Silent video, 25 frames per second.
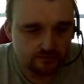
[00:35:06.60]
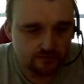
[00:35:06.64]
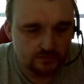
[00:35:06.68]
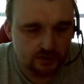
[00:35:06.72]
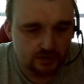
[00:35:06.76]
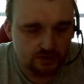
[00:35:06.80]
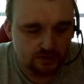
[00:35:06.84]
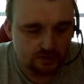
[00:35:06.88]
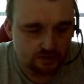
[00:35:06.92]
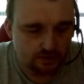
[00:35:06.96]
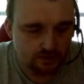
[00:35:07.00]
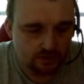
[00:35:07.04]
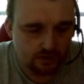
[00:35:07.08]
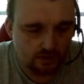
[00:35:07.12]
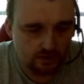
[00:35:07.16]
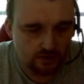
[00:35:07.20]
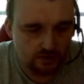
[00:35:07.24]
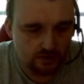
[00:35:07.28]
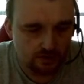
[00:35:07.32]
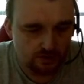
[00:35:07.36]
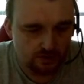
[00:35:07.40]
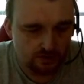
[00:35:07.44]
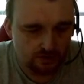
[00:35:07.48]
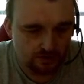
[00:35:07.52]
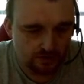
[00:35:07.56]
So they look
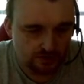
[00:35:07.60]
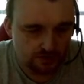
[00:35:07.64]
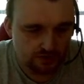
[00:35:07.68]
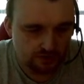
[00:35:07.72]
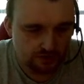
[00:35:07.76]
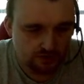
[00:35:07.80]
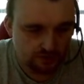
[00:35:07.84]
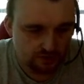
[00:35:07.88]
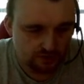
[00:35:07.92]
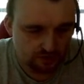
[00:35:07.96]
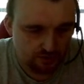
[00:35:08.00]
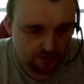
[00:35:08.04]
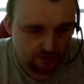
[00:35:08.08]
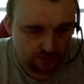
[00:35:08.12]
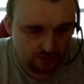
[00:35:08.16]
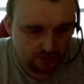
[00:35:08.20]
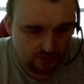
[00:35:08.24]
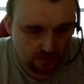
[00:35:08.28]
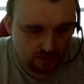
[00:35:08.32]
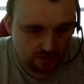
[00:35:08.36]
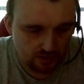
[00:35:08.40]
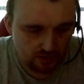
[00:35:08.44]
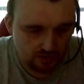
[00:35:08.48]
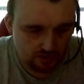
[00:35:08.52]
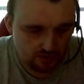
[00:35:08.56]
as though they're doing
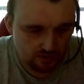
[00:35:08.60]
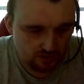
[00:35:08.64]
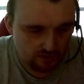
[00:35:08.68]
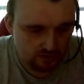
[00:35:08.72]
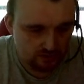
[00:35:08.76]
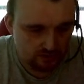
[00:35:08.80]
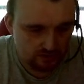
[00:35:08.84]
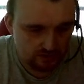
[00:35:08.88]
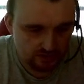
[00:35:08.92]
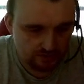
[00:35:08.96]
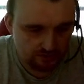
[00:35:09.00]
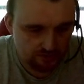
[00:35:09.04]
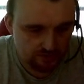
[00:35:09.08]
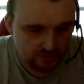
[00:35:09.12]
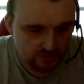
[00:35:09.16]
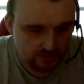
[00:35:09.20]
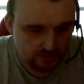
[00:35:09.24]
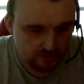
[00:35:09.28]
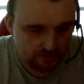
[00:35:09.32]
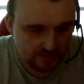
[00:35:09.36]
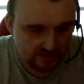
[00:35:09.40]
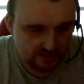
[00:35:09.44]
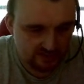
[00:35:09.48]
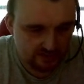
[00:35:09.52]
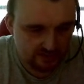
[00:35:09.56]
yoga or some sort
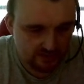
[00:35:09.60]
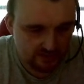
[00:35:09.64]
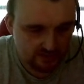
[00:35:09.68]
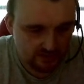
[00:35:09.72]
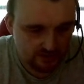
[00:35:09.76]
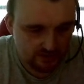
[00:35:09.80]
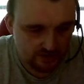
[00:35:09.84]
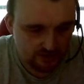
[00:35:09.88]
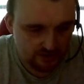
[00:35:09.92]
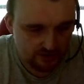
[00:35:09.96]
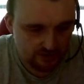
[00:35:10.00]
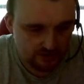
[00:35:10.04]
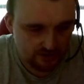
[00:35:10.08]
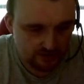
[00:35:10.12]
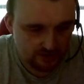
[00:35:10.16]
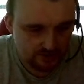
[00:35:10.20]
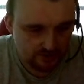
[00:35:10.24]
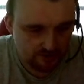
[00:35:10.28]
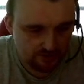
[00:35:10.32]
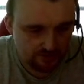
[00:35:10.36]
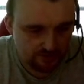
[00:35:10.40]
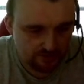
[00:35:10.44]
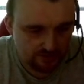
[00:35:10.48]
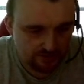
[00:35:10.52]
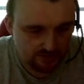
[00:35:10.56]
of meditation or
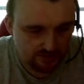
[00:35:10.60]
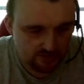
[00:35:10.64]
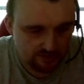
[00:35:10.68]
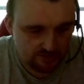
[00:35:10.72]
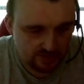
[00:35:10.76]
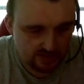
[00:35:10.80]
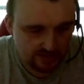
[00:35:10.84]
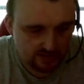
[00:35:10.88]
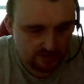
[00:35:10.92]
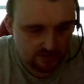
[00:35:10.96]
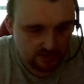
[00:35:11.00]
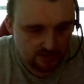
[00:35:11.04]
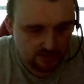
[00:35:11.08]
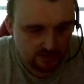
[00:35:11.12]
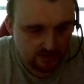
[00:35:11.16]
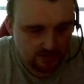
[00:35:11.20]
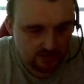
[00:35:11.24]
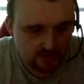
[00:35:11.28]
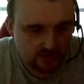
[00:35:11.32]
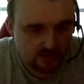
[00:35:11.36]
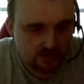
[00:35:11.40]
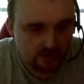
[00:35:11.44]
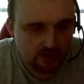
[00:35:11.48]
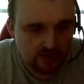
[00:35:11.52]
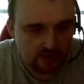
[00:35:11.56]
something to me
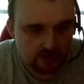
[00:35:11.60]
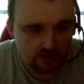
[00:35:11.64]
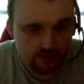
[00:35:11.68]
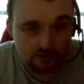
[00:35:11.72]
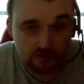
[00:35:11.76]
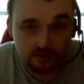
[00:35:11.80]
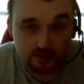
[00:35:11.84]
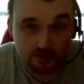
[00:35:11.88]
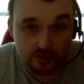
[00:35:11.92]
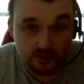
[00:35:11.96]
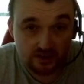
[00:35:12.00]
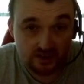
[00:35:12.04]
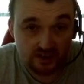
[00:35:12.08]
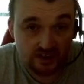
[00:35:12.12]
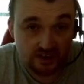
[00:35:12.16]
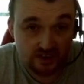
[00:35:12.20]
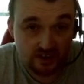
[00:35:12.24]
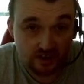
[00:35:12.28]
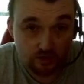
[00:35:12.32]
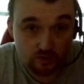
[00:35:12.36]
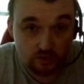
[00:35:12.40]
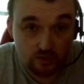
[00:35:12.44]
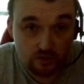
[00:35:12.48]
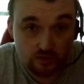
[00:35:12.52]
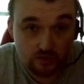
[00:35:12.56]
in order to
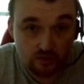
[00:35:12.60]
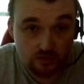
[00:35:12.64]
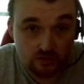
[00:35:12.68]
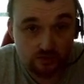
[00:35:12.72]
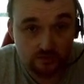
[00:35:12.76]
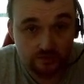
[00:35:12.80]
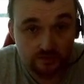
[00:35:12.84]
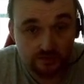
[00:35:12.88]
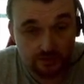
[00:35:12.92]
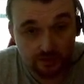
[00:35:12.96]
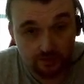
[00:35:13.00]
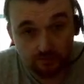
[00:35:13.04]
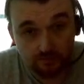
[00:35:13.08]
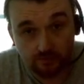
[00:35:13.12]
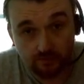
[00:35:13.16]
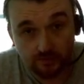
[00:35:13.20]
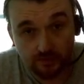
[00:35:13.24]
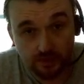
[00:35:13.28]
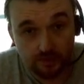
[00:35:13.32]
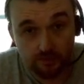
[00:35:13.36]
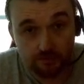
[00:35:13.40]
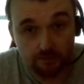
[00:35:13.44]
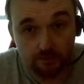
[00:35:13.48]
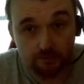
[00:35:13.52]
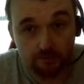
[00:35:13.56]
heal from
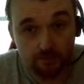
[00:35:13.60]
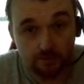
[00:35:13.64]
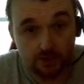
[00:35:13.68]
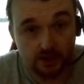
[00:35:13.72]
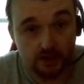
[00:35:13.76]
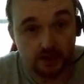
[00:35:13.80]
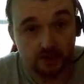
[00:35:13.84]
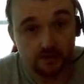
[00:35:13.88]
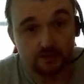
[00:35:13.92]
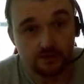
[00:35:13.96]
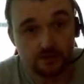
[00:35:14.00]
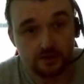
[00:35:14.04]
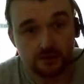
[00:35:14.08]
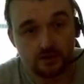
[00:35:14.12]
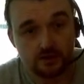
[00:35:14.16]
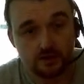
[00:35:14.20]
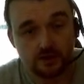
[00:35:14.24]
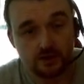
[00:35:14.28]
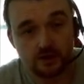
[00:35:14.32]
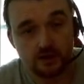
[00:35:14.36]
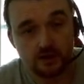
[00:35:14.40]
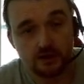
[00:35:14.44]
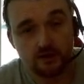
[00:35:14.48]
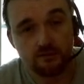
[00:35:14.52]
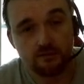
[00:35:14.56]
the pain of the
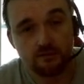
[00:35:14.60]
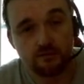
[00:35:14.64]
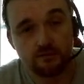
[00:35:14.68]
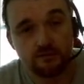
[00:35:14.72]
three.